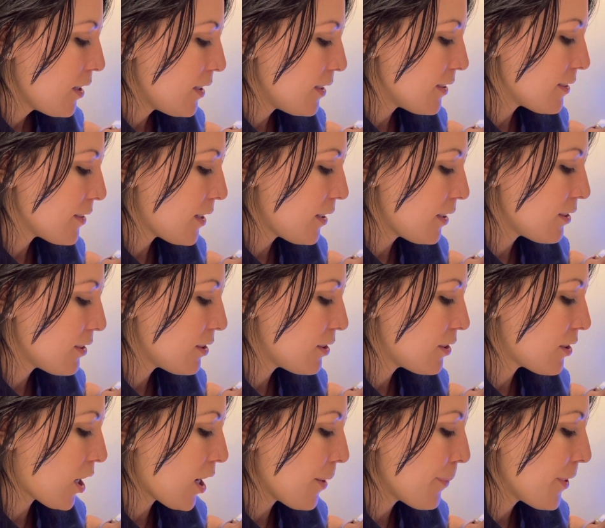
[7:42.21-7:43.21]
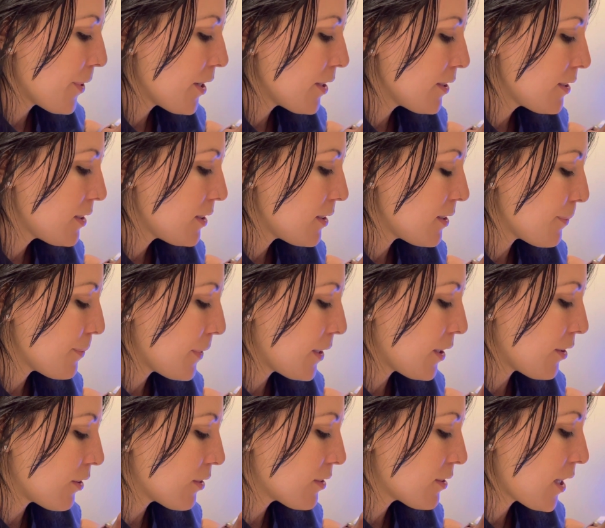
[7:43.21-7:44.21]
It's not a Starburst, but it
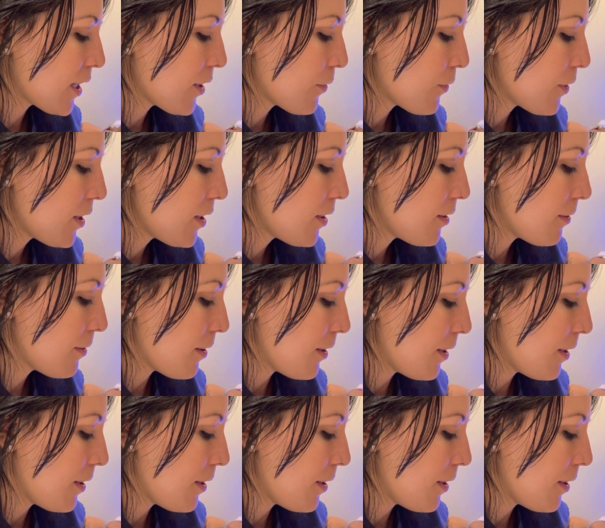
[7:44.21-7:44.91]
looks like one.